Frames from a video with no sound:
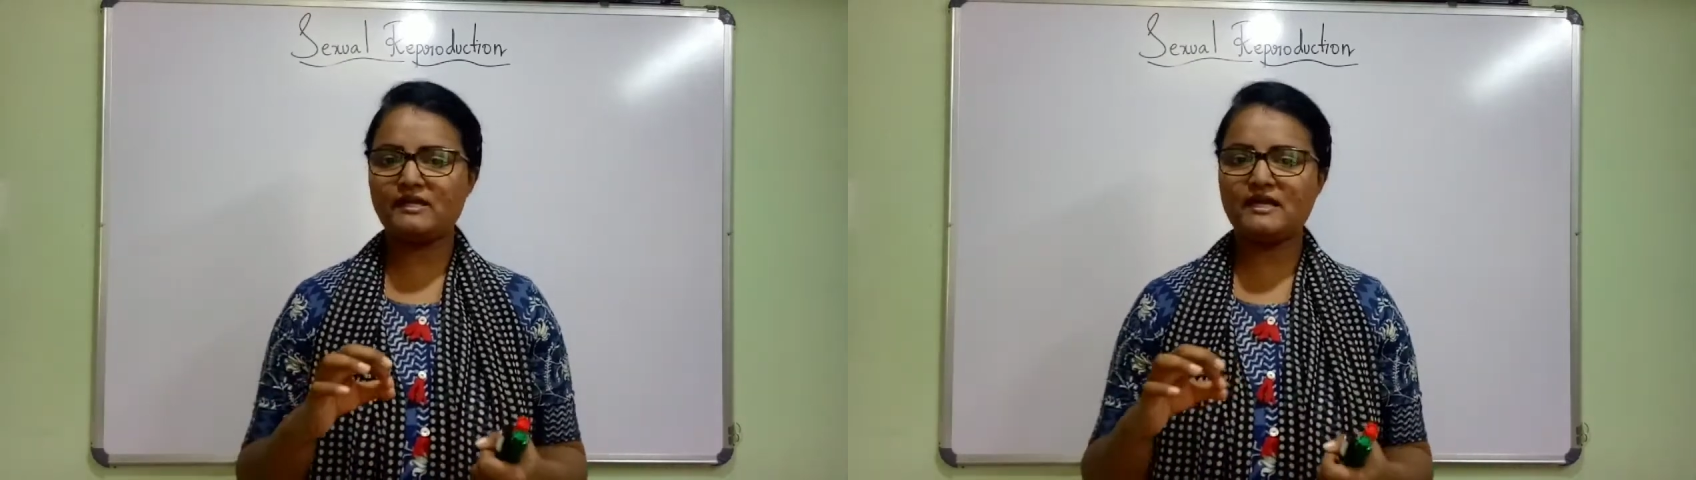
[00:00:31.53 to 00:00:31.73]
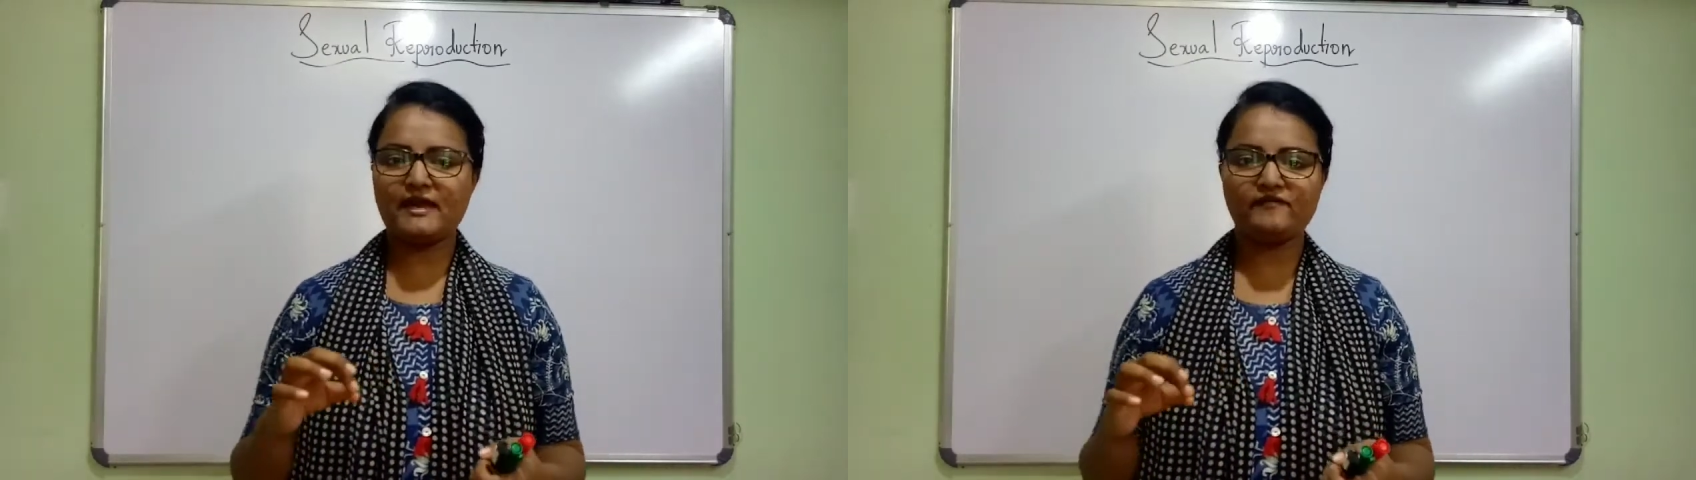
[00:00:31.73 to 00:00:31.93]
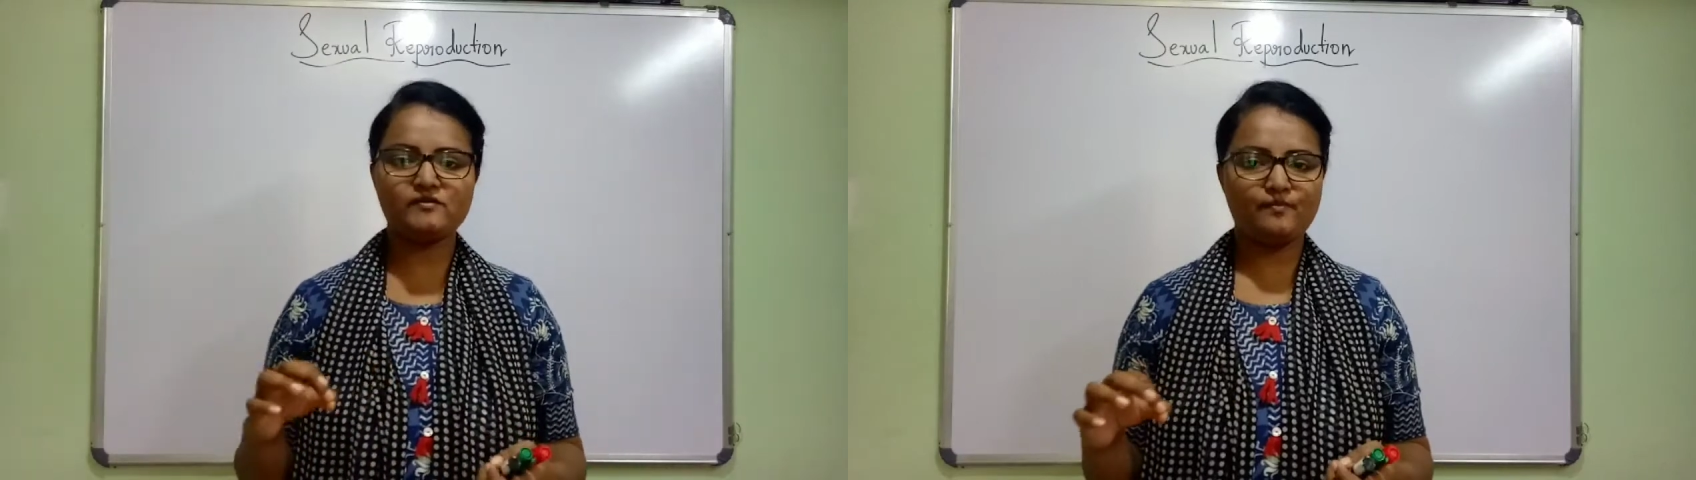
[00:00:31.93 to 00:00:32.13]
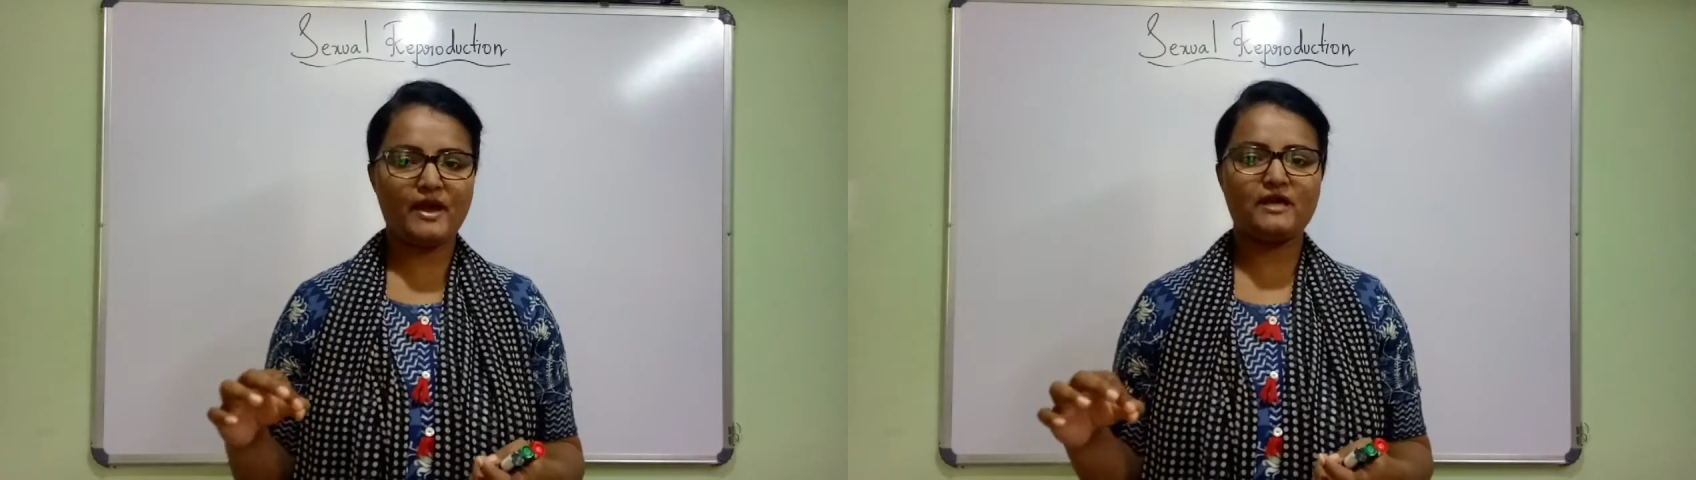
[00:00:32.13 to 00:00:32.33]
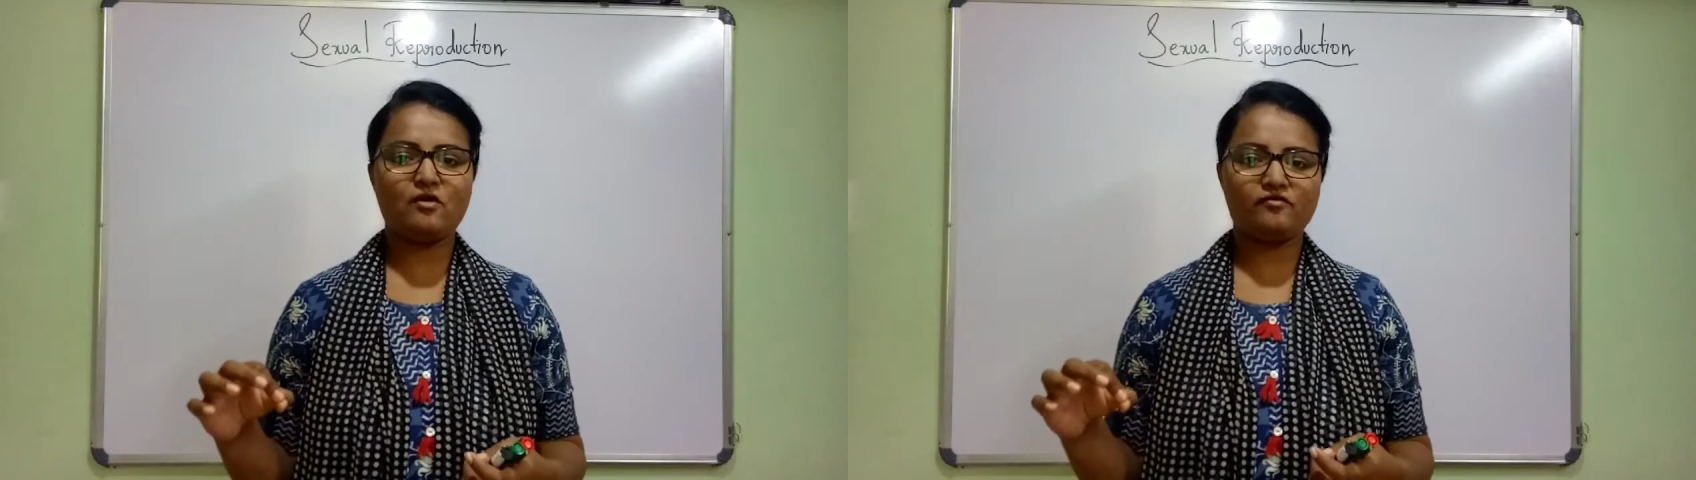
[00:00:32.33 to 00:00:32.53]
a
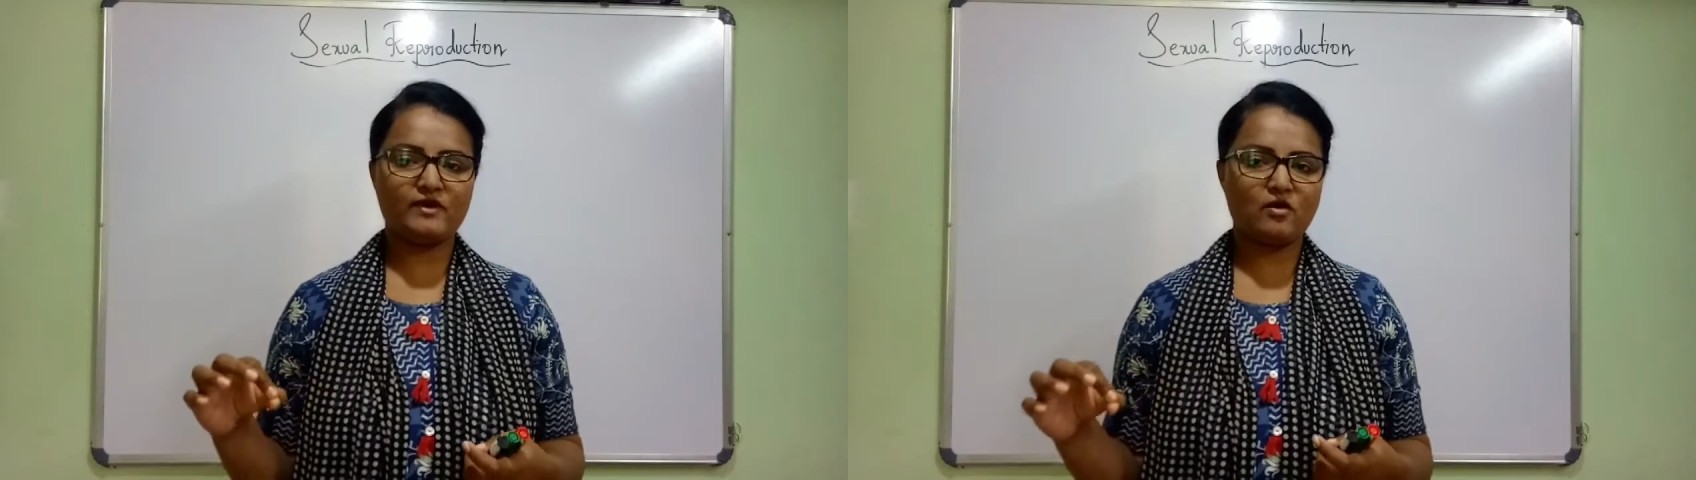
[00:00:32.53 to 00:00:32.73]
lifespan of an